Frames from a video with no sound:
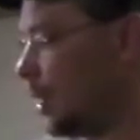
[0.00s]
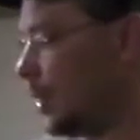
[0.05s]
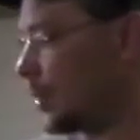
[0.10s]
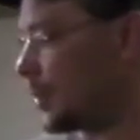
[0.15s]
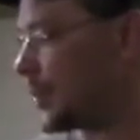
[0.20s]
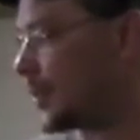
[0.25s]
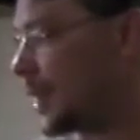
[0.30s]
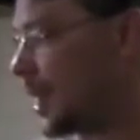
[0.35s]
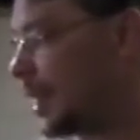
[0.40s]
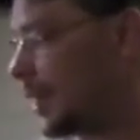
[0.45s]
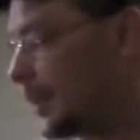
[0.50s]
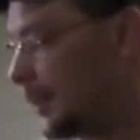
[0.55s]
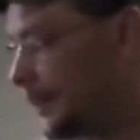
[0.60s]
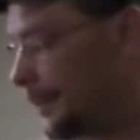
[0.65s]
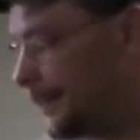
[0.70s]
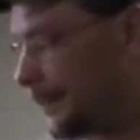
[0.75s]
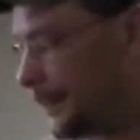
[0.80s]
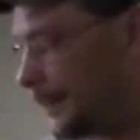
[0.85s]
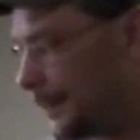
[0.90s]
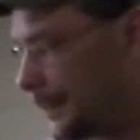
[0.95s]
So
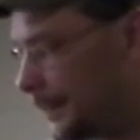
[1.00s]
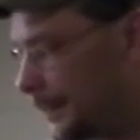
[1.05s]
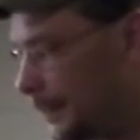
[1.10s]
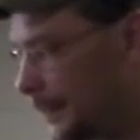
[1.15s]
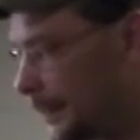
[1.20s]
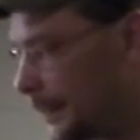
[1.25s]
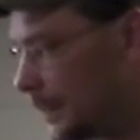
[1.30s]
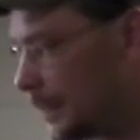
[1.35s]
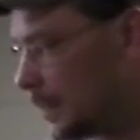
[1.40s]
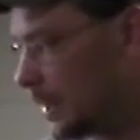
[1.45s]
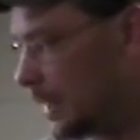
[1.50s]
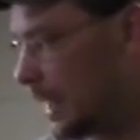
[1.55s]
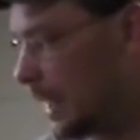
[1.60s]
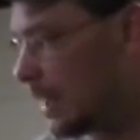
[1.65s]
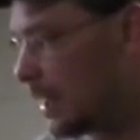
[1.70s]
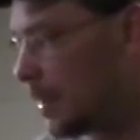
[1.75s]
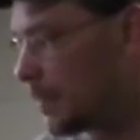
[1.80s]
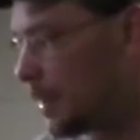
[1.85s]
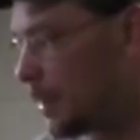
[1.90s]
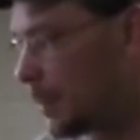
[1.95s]

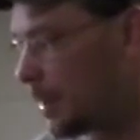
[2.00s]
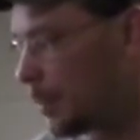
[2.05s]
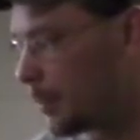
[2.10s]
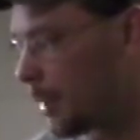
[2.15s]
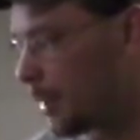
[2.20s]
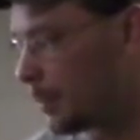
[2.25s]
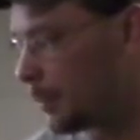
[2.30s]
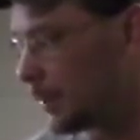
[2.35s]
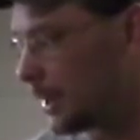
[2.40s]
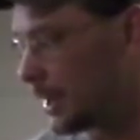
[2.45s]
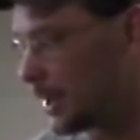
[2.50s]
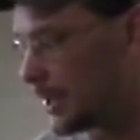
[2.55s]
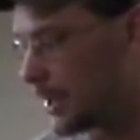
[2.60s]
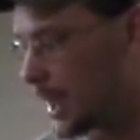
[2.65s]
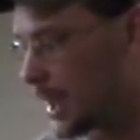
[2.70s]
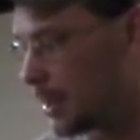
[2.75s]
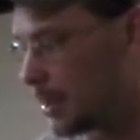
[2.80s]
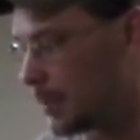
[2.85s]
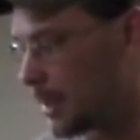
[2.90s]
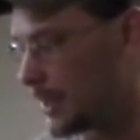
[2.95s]
yeah, I'm pretty
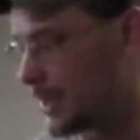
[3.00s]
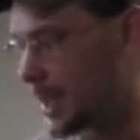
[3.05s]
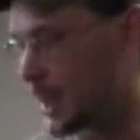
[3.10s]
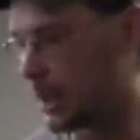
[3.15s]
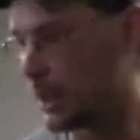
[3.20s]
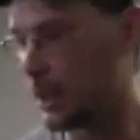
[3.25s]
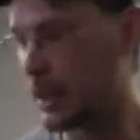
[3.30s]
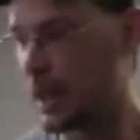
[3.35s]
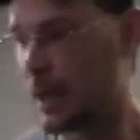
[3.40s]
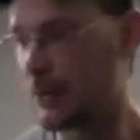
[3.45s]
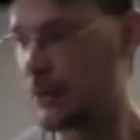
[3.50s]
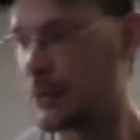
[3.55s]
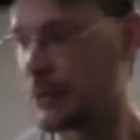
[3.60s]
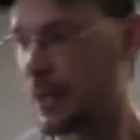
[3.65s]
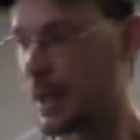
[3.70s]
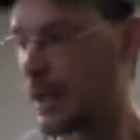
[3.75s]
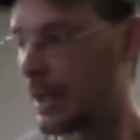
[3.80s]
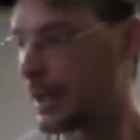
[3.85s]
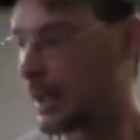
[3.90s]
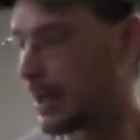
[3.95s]
excited about taking it out and
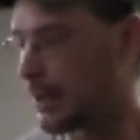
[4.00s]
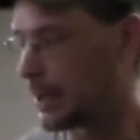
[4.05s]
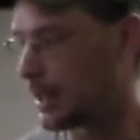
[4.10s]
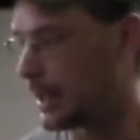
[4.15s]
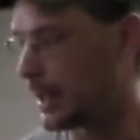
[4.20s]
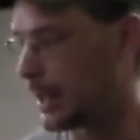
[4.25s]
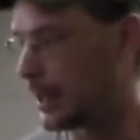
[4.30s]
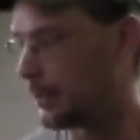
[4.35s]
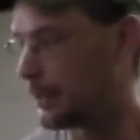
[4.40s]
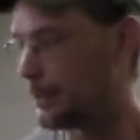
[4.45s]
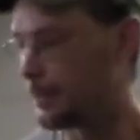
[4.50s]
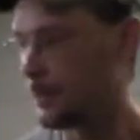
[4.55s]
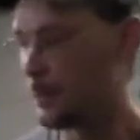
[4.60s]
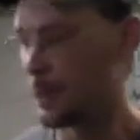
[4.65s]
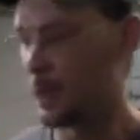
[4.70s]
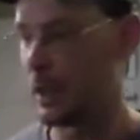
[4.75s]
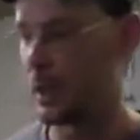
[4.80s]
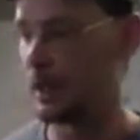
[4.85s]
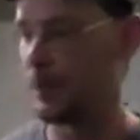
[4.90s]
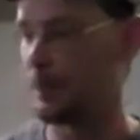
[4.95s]
trying it out again.
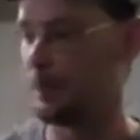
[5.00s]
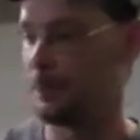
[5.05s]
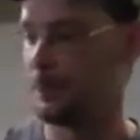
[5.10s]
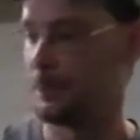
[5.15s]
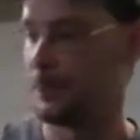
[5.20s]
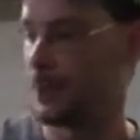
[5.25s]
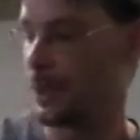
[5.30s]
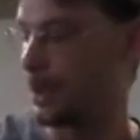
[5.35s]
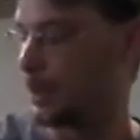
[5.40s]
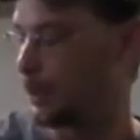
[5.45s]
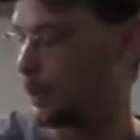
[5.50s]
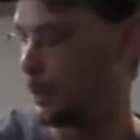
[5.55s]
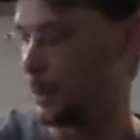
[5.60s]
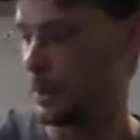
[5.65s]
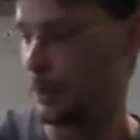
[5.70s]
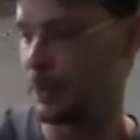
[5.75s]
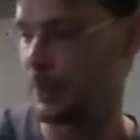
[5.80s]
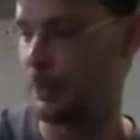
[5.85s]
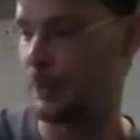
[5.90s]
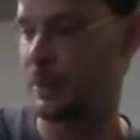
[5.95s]

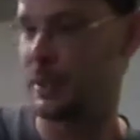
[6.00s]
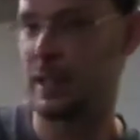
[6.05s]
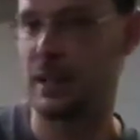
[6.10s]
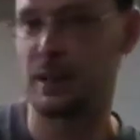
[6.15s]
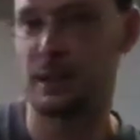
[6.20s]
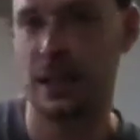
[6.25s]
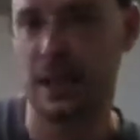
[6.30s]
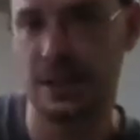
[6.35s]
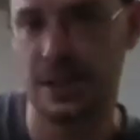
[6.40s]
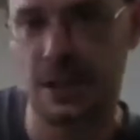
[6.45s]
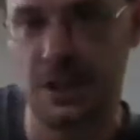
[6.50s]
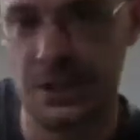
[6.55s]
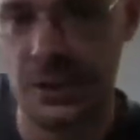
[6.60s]
With that Lazy